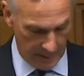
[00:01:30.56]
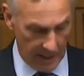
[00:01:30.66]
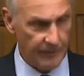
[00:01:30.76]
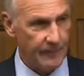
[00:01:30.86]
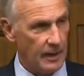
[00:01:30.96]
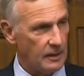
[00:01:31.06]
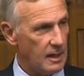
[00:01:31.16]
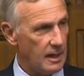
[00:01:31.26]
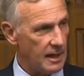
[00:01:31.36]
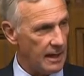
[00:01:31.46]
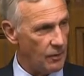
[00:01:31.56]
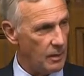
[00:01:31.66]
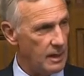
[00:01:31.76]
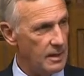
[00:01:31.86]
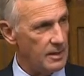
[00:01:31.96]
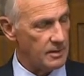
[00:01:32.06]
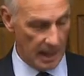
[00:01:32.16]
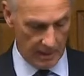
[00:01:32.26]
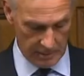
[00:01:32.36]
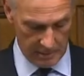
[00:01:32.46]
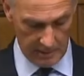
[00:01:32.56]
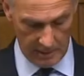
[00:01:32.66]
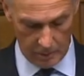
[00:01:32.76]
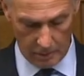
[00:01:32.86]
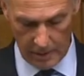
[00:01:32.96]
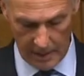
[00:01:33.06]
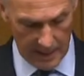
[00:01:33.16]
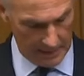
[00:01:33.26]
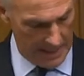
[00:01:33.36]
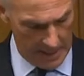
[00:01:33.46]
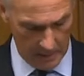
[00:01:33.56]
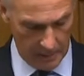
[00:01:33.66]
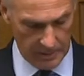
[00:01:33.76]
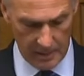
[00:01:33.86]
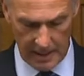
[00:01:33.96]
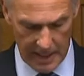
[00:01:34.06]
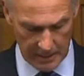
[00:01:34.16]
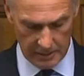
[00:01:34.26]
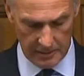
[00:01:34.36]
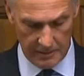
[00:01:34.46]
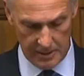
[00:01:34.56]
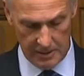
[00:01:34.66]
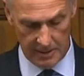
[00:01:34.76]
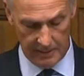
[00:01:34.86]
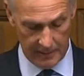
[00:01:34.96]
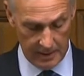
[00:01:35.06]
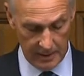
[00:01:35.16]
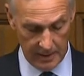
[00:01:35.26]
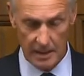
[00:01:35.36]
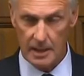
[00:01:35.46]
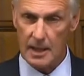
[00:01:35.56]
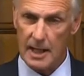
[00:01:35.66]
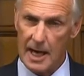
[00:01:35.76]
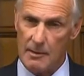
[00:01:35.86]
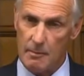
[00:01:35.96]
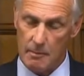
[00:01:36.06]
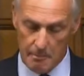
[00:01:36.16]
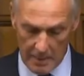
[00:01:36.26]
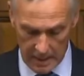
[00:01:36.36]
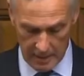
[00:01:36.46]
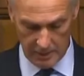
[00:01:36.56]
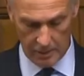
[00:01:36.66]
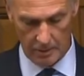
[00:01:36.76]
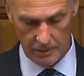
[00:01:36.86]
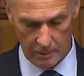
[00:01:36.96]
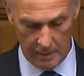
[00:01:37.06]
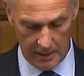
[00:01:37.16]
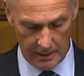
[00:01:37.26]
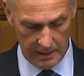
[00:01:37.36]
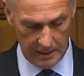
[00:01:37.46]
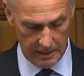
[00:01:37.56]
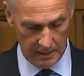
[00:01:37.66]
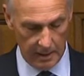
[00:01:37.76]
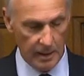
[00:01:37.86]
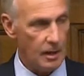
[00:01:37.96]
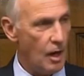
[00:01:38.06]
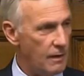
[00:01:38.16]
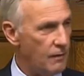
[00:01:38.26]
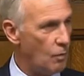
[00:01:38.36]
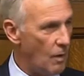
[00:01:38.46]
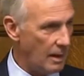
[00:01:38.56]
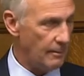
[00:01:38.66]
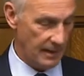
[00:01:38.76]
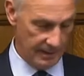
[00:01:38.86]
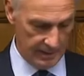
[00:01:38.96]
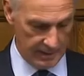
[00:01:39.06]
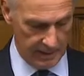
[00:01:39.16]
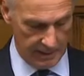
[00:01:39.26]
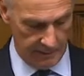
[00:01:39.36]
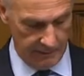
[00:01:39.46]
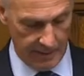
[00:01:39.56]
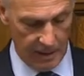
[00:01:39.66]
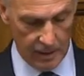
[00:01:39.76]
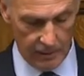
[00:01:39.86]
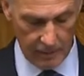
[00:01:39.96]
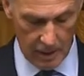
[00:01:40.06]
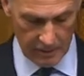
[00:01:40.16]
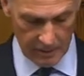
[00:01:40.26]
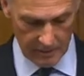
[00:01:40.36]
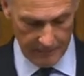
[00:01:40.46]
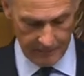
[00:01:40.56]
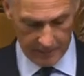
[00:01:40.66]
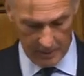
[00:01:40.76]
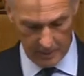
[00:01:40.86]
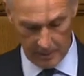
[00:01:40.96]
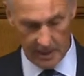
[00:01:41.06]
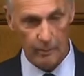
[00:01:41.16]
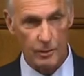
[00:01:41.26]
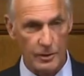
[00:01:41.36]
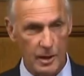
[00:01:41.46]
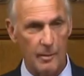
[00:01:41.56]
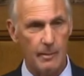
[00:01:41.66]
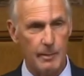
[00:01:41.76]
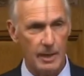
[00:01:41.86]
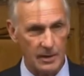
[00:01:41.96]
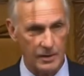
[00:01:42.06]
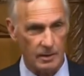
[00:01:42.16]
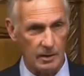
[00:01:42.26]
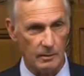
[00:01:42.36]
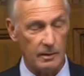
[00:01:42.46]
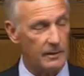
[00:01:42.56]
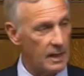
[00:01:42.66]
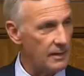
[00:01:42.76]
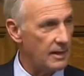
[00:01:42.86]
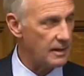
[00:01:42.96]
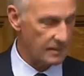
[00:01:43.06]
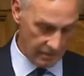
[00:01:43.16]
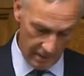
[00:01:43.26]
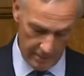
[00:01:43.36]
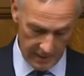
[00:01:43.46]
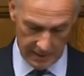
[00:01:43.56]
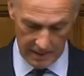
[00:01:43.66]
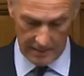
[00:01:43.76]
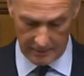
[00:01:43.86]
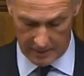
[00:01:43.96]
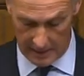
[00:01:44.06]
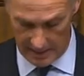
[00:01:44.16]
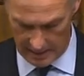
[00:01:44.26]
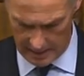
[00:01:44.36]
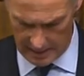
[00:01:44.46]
I felt like everyone in this House and all the eloquent and excellent speeches I've heard, and millions across the world, an overwhelming feeling of loss. It was personal. We've heard that so many times tonight,